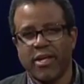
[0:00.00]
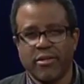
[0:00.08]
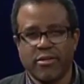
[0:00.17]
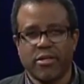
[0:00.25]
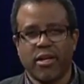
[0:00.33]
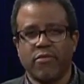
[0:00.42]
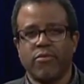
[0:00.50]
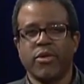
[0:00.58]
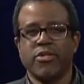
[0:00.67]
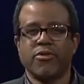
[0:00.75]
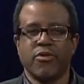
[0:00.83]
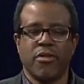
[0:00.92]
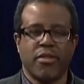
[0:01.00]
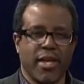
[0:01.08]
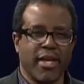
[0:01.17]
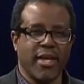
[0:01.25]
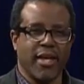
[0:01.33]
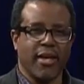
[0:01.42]
you tell yourself, what you're
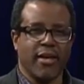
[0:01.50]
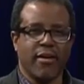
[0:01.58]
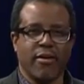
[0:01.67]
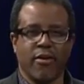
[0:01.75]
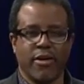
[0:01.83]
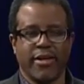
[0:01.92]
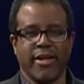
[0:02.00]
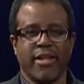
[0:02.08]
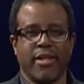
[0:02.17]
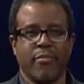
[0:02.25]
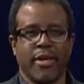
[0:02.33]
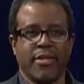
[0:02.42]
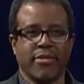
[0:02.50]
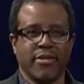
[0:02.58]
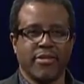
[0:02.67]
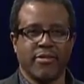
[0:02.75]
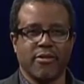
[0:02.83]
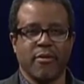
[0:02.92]
thinking on a daily
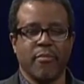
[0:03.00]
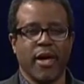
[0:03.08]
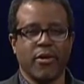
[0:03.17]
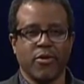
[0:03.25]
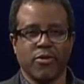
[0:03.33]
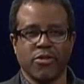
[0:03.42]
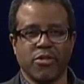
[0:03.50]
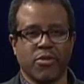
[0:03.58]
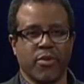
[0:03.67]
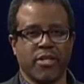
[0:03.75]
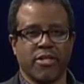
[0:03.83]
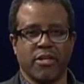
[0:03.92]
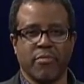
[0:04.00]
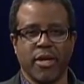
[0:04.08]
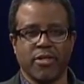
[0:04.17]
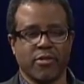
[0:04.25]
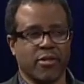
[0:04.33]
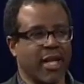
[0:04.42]
basis about your
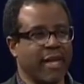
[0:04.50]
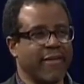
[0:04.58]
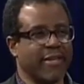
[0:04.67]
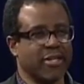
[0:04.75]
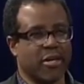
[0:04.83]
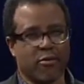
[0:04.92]
situation, about your life,